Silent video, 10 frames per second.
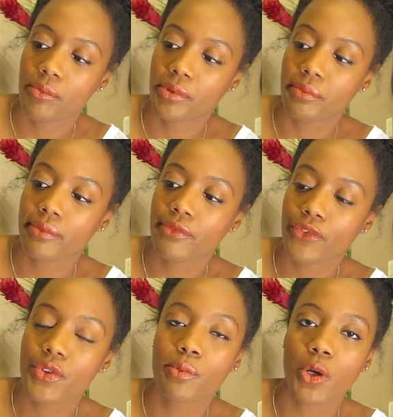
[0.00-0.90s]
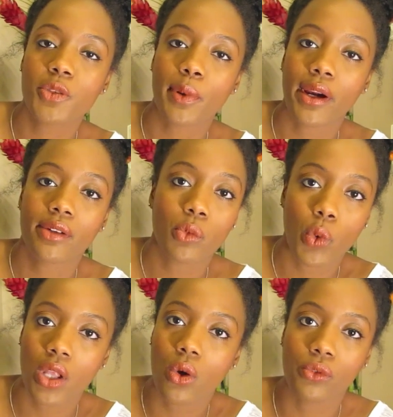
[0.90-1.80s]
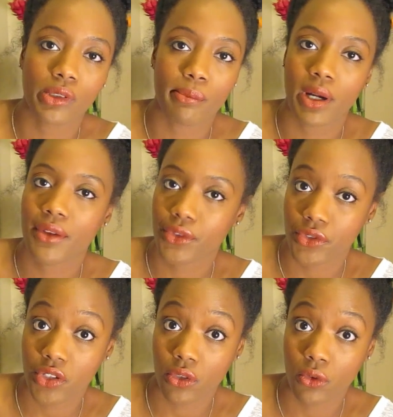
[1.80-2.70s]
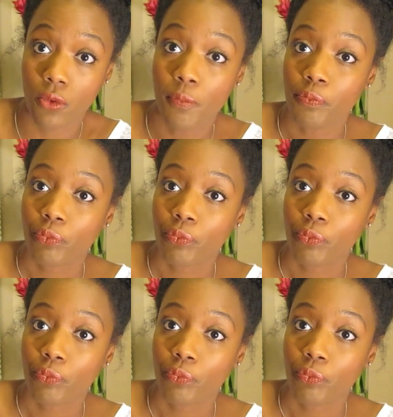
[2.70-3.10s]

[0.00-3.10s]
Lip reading: but for the most part, well over a month or two.